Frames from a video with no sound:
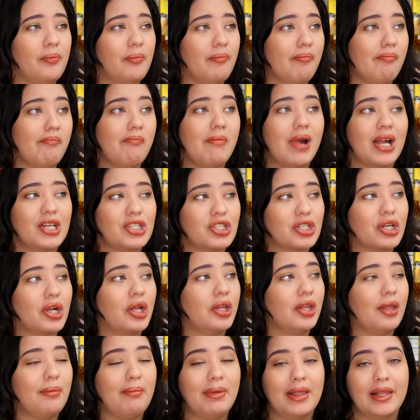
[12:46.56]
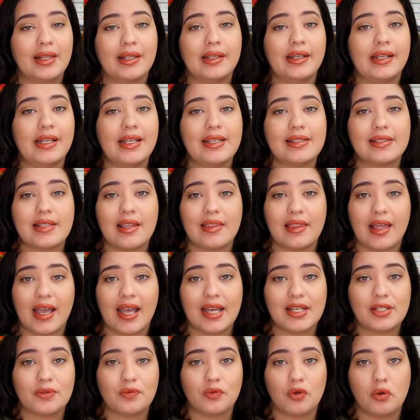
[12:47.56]
magical abilities
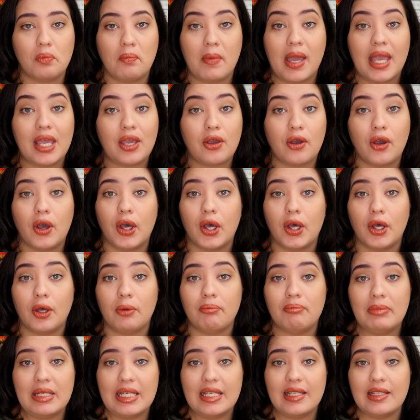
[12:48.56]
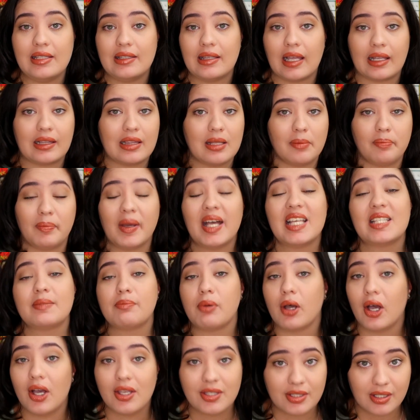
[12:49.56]
that will make her be like the best
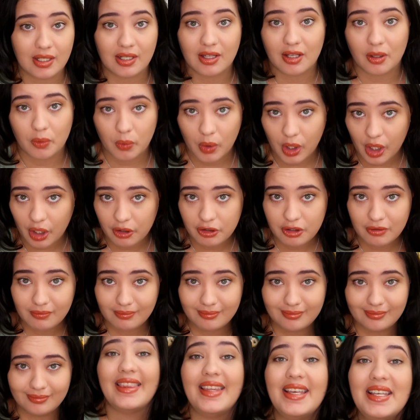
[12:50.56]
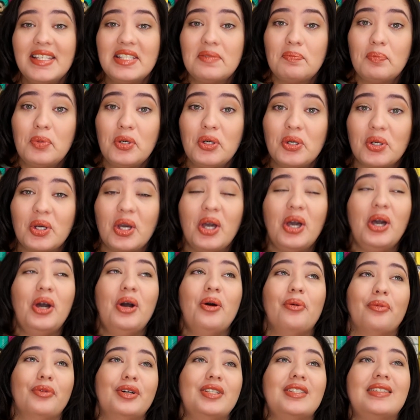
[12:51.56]
person in the world. This book
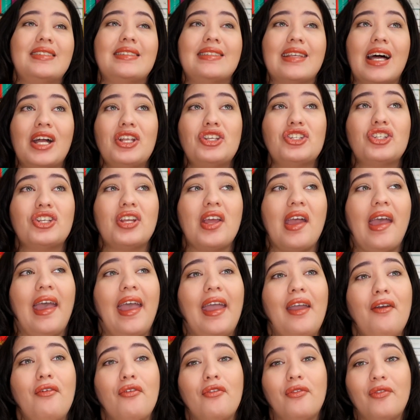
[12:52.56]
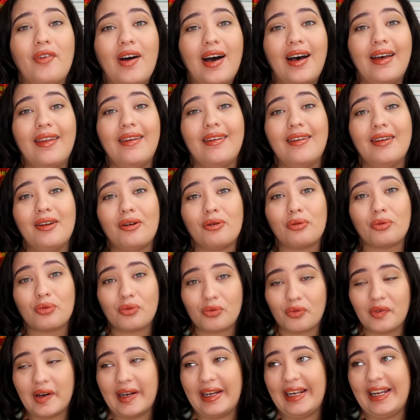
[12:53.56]
was such a fun
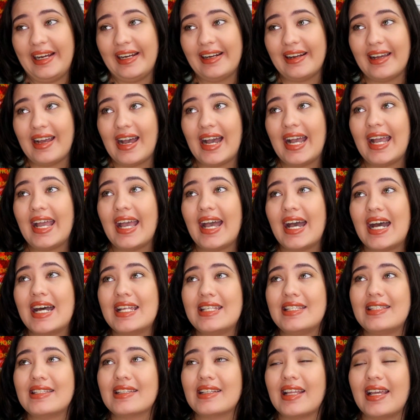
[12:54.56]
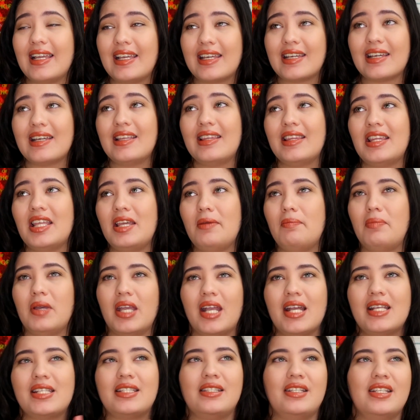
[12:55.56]
read. I had like the
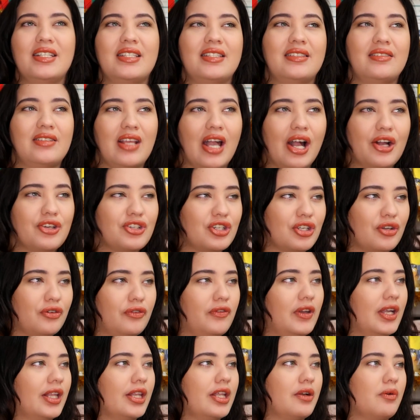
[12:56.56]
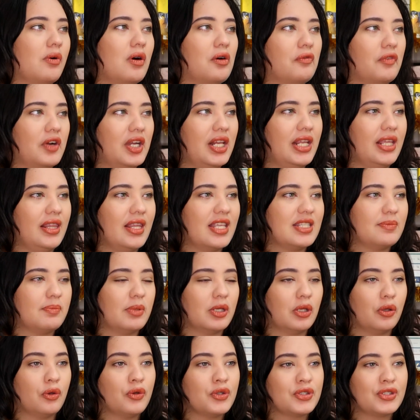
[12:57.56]
biggest nostalgic feeling while reading this,
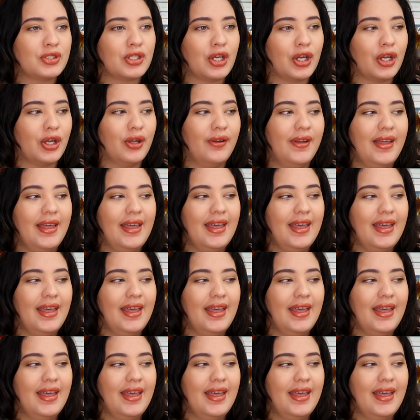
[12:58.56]
but also